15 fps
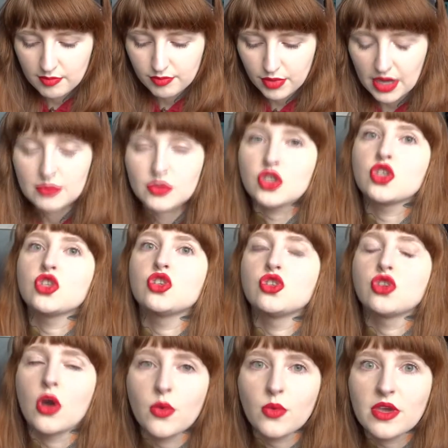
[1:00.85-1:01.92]
But I'm just
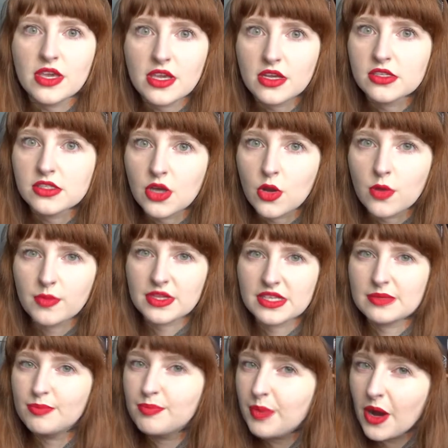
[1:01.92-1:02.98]
so eager to open
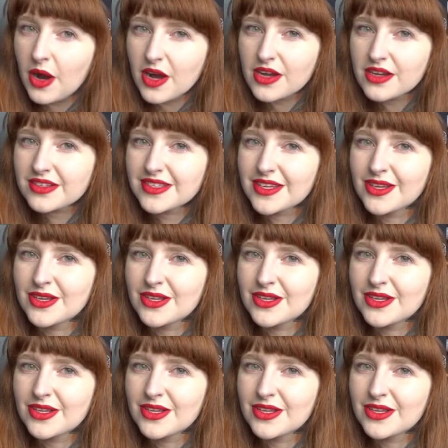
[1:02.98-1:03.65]
this box.